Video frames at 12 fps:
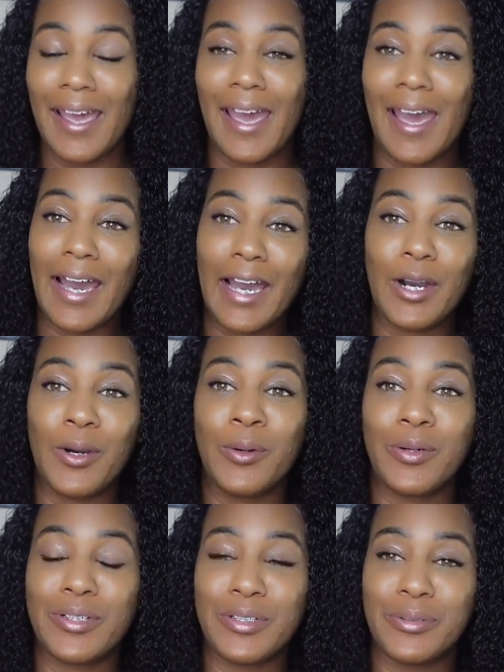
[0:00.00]

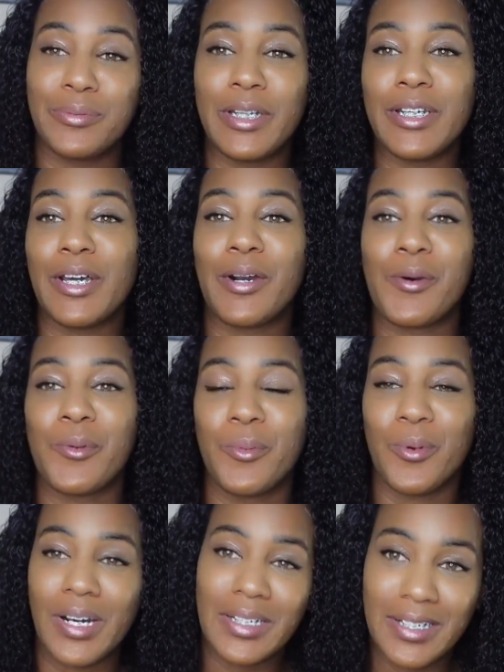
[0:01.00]
How do we know
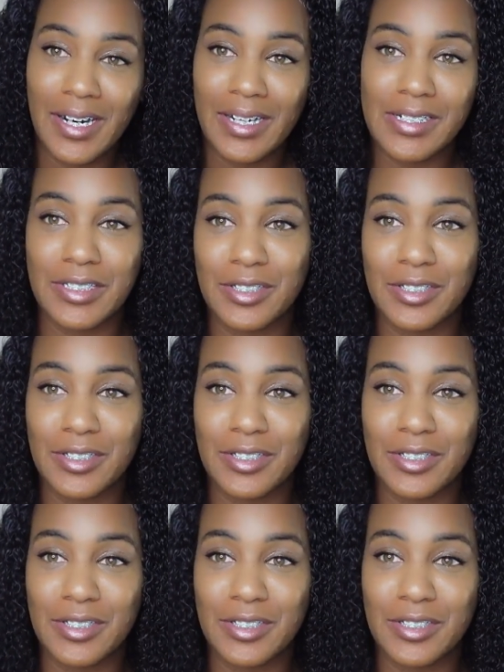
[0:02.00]
what God